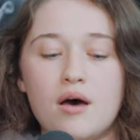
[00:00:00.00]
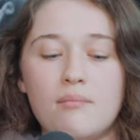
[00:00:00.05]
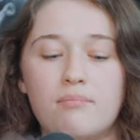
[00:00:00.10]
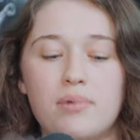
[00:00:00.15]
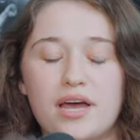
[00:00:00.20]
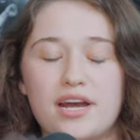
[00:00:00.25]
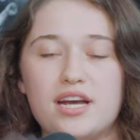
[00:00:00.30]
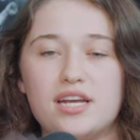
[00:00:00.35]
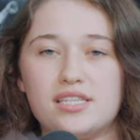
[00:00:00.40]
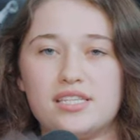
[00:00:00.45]

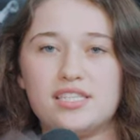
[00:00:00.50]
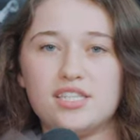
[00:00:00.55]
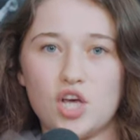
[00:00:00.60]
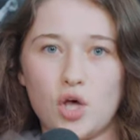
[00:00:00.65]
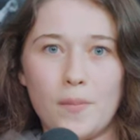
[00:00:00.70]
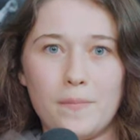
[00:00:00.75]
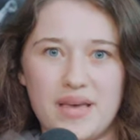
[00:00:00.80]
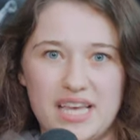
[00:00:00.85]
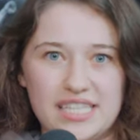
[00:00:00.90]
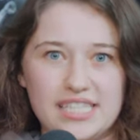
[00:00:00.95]
But it is
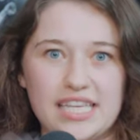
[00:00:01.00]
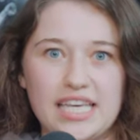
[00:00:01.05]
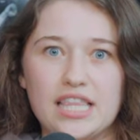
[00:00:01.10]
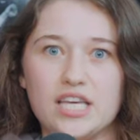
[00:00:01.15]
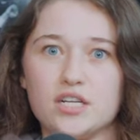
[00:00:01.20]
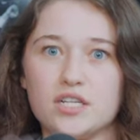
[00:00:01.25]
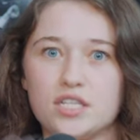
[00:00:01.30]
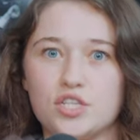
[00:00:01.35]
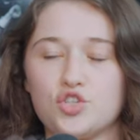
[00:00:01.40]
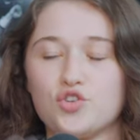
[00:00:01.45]
still busy.
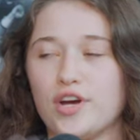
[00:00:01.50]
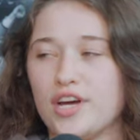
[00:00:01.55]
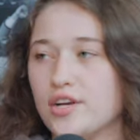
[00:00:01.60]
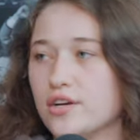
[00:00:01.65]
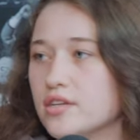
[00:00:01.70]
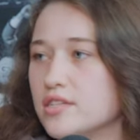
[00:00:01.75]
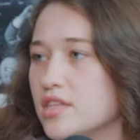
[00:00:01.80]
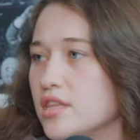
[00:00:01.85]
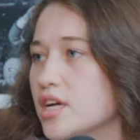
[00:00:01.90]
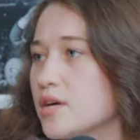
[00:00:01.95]
There's
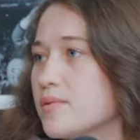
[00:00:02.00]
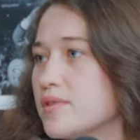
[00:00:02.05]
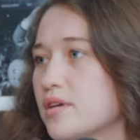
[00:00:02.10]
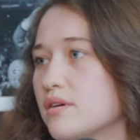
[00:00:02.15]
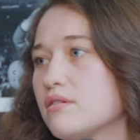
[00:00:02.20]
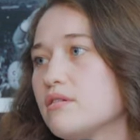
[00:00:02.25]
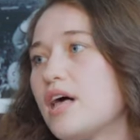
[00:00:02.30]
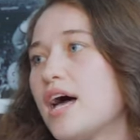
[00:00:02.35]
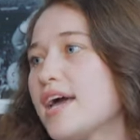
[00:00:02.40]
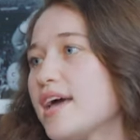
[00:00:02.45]
trainers in there with
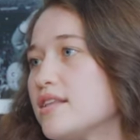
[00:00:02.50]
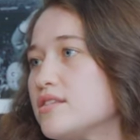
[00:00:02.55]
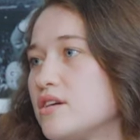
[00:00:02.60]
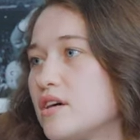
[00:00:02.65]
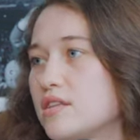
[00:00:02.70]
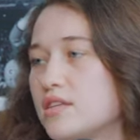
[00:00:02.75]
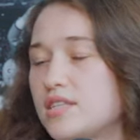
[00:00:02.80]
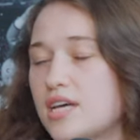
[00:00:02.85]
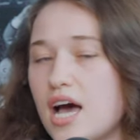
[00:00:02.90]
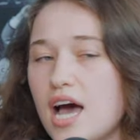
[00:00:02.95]
their clients
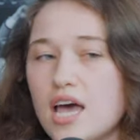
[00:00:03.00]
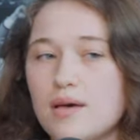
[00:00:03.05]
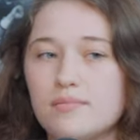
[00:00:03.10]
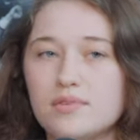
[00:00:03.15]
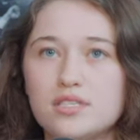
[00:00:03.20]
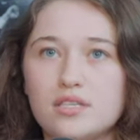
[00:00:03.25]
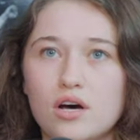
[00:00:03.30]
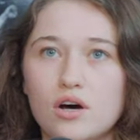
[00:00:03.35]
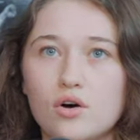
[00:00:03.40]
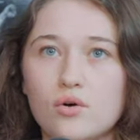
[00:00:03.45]
all the time.
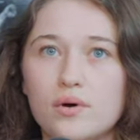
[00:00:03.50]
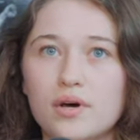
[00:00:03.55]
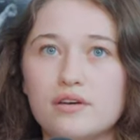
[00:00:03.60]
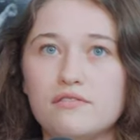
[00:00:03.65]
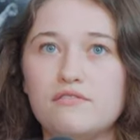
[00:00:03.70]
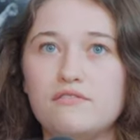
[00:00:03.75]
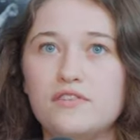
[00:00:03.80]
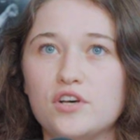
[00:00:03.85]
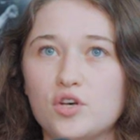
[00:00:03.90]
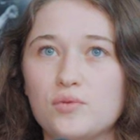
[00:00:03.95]
So
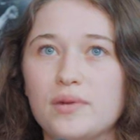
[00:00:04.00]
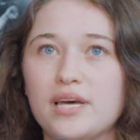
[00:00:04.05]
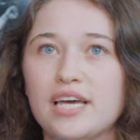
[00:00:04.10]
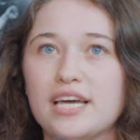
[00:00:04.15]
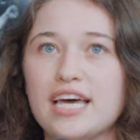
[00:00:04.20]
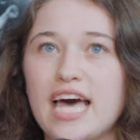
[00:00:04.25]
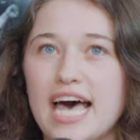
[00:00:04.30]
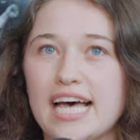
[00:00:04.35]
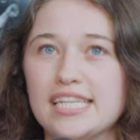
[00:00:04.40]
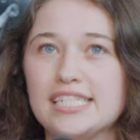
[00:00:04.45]

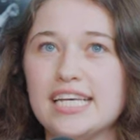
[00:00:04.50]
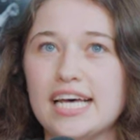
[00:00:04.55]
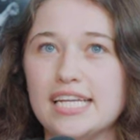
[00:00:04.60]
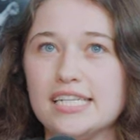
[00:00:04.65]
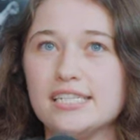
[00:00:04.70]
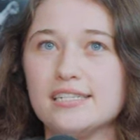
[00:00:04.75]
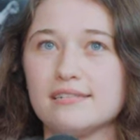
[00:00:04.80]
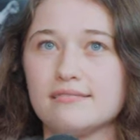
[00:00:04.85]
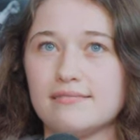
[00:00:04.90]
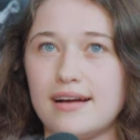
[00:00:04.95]
filming
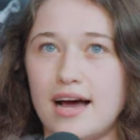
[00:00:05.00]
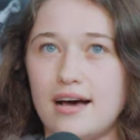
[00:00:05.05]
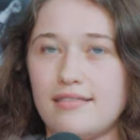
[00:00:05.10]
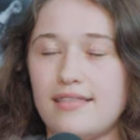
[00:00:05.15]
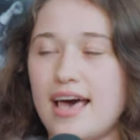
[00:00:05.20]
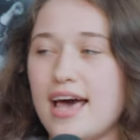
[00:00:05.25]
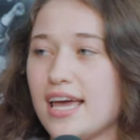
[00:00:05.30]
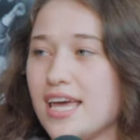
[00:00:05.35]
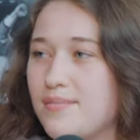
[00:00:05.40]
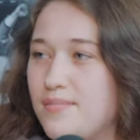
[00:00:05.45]
content around
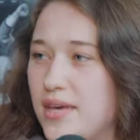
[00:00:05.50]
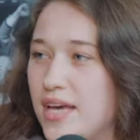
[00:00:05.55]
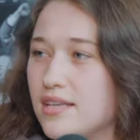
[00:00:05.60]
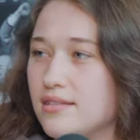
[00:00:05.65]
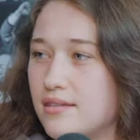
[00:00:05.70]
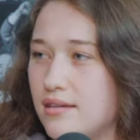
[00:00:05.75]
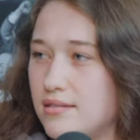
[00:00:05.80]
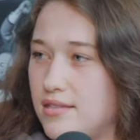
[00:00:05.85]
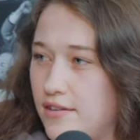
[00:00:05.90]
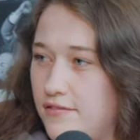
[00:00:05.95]
that can be a
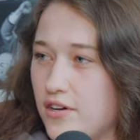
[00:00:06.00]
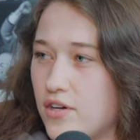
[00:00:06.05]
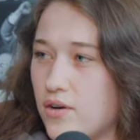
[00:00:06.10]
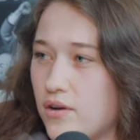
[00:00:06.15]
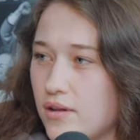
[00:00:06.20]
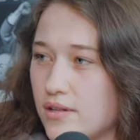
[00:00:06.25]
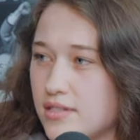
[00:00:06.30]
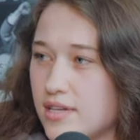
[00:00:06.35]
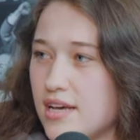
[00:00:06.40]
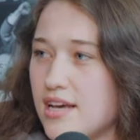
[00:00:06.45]
little
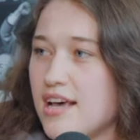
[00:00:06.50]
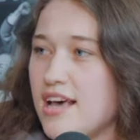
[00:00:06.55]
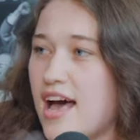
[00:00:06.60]
difficult.